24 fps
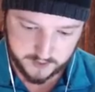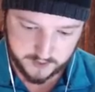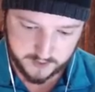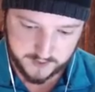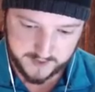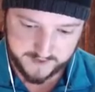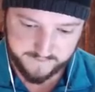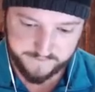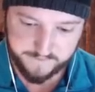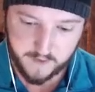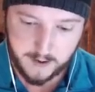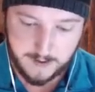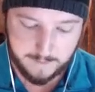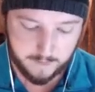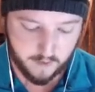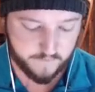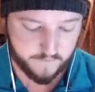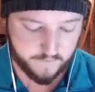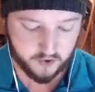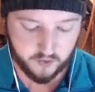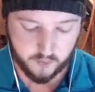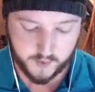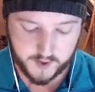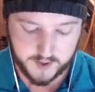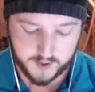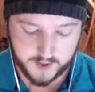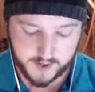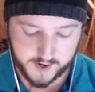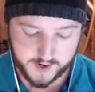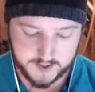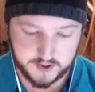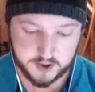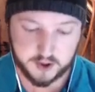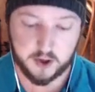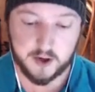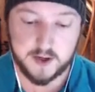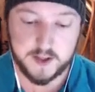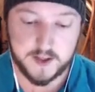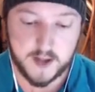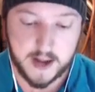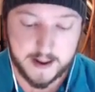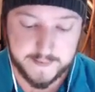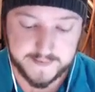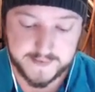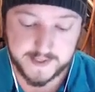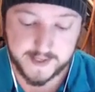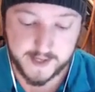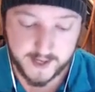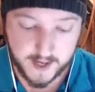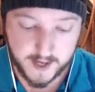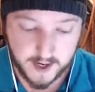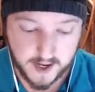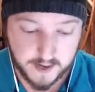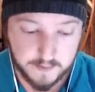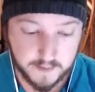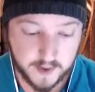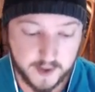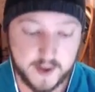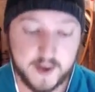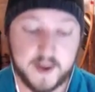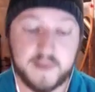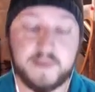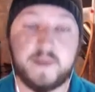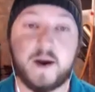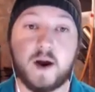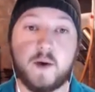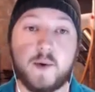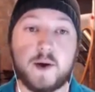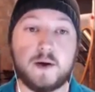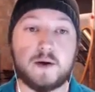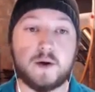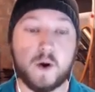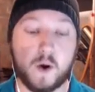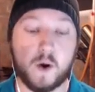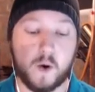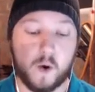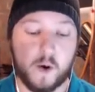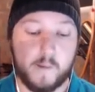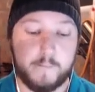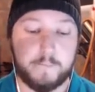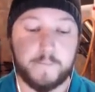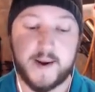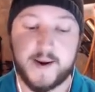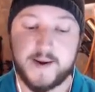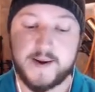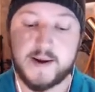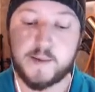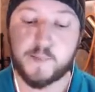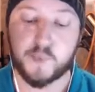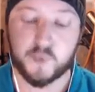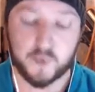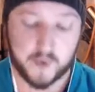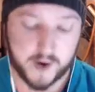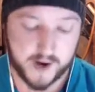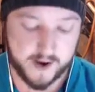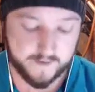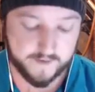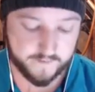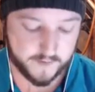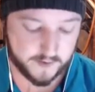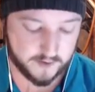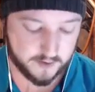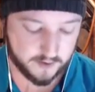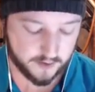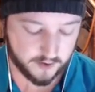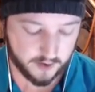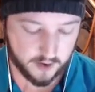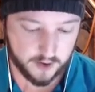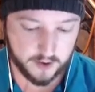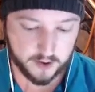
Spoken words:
And fireball for the win, guys. Good game to him. There we go. Beating Pravin.